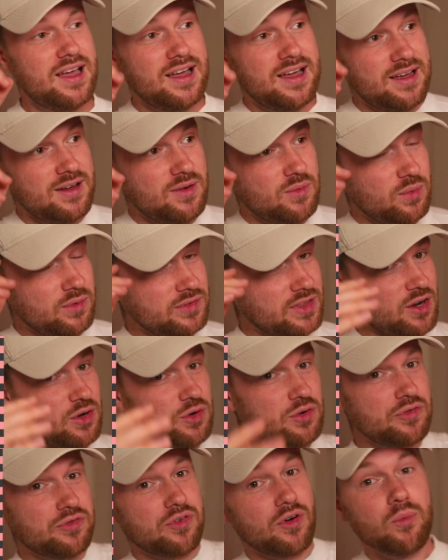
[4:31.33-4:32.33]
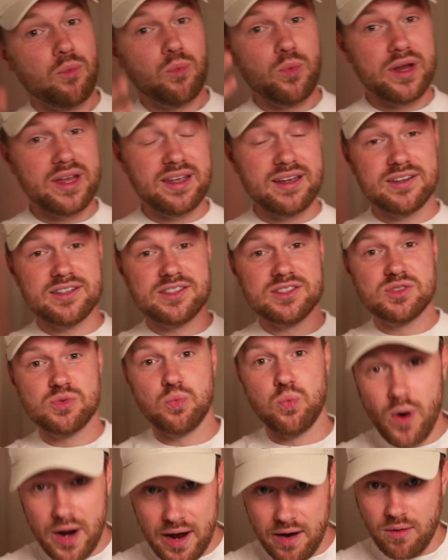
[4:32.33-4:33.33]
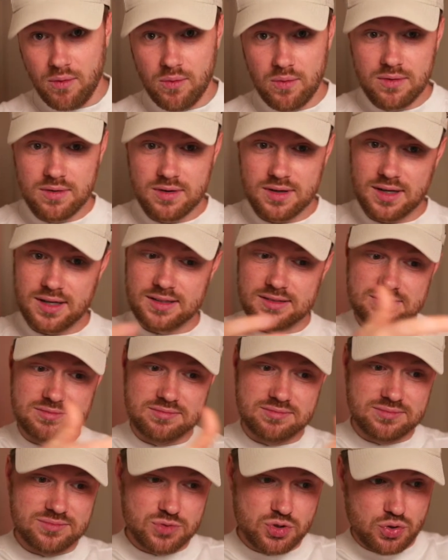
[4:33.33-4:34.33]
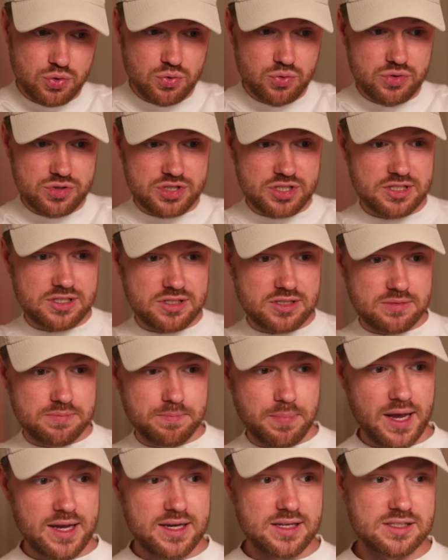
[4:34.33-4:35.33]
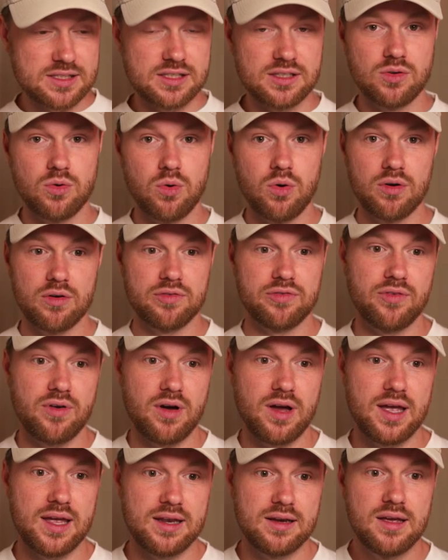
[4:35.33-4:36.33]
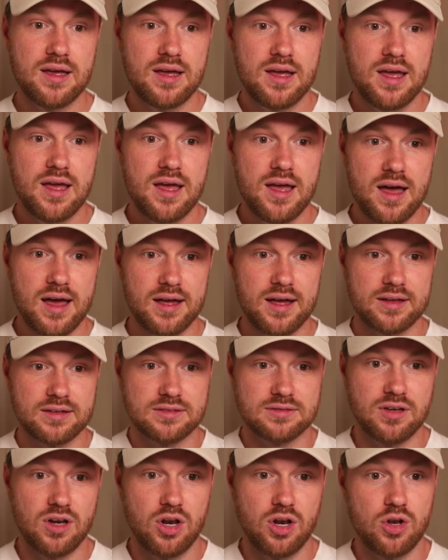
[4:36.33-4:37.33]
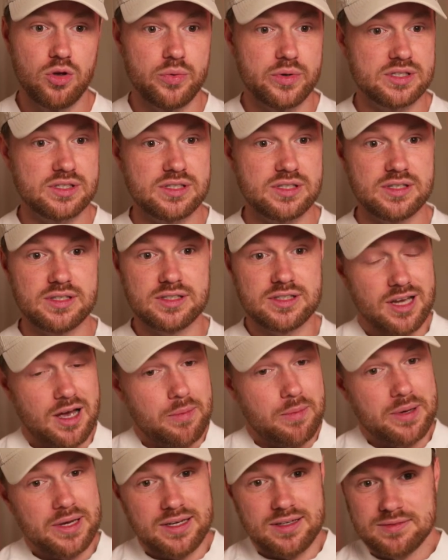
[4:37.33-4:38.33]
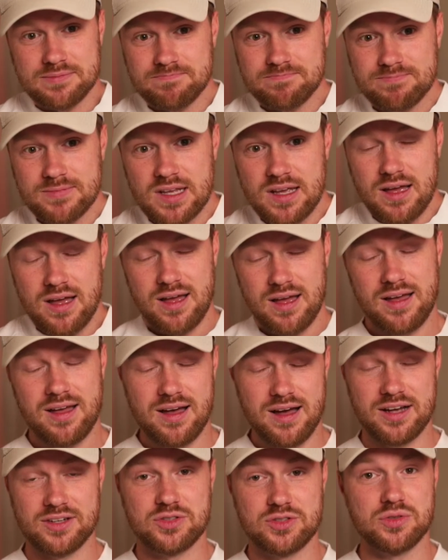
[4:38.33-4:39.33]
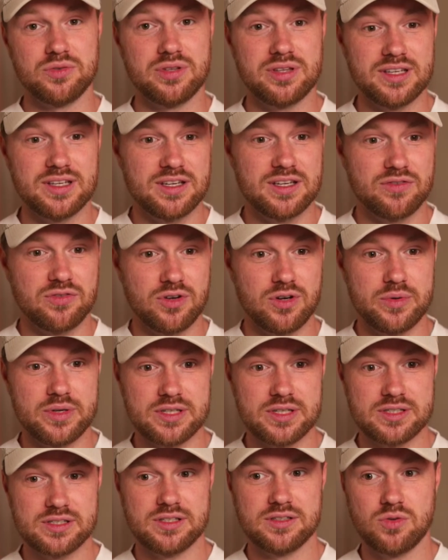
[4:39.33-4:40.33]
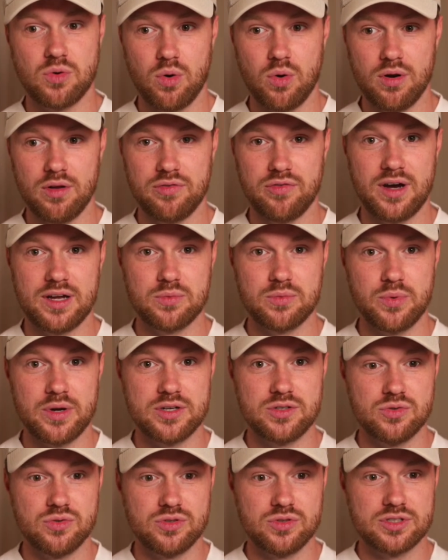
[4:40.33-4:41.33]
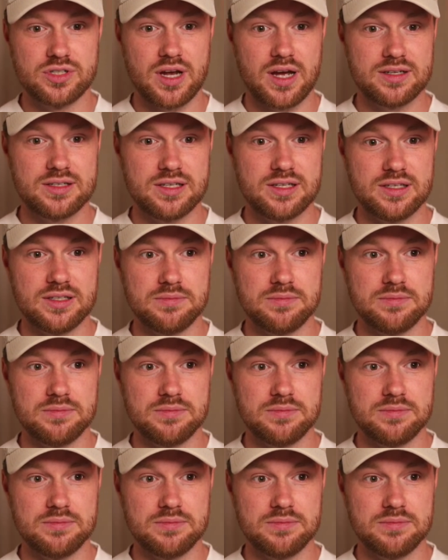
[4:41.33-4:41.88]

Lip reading: with their new front wing as well, and George's pace in qualifying, and Lewis's. I mean, I do think if Lewis had qualified where George had, he